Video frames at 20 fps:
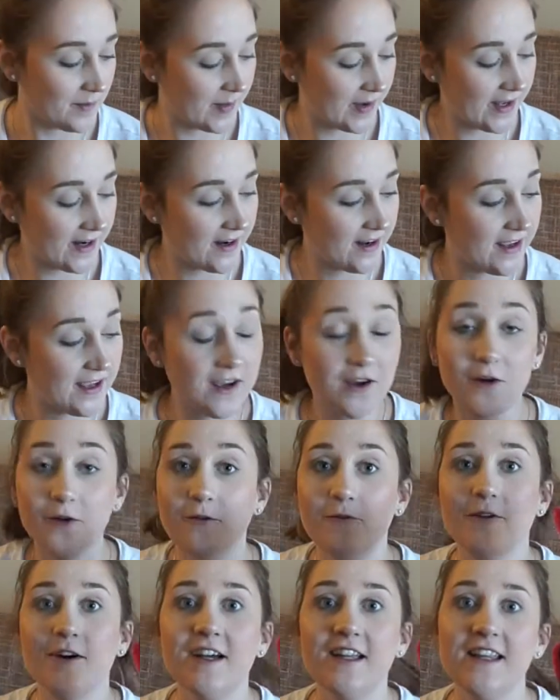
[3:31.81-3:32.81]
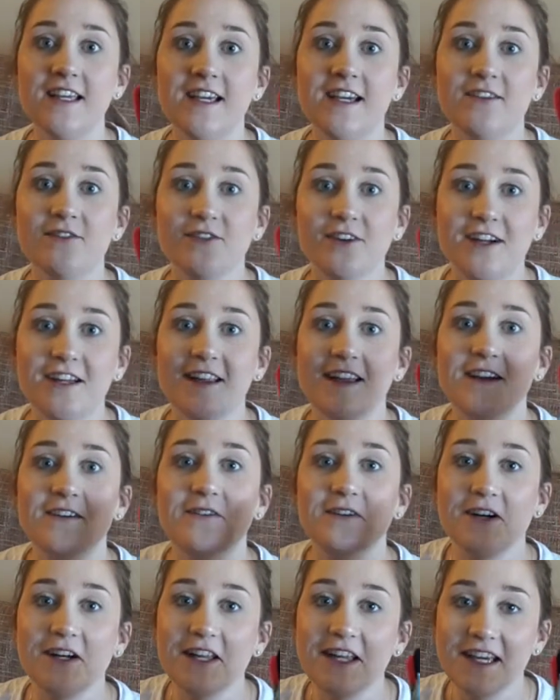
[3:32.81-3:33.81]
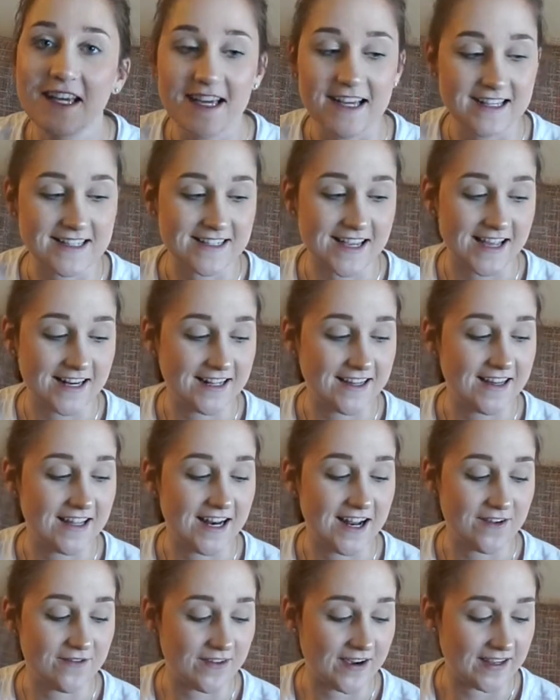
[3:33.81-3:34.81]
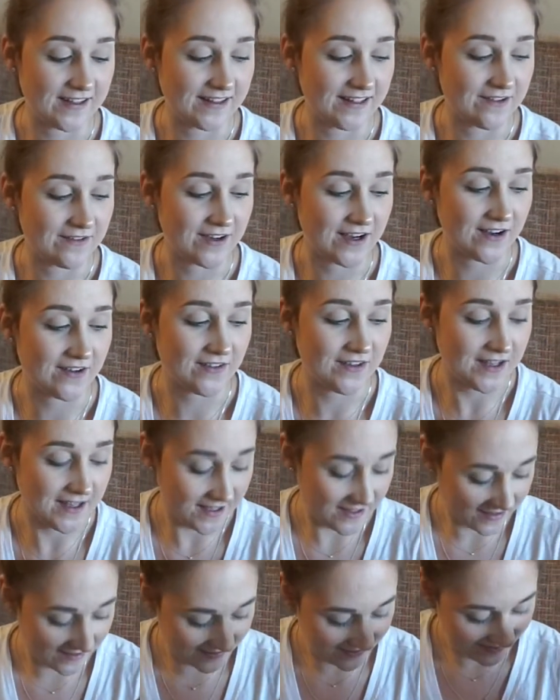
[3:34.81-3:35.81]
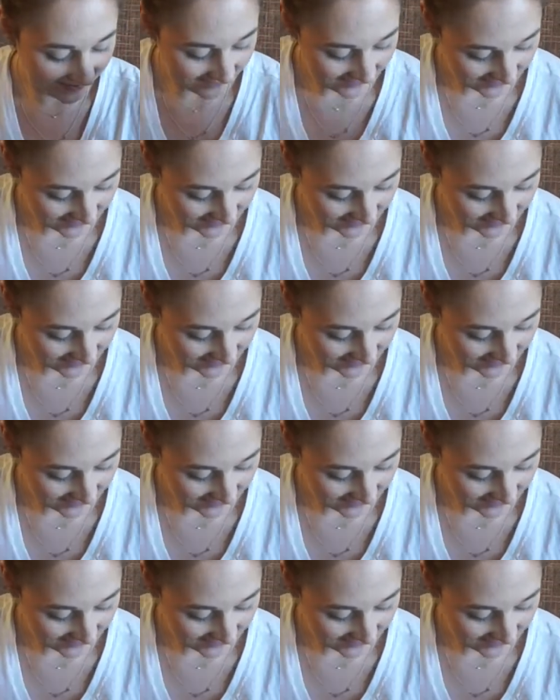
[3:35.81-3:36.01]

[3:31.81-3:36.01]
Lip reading: But really, really, really excited that I finally found these.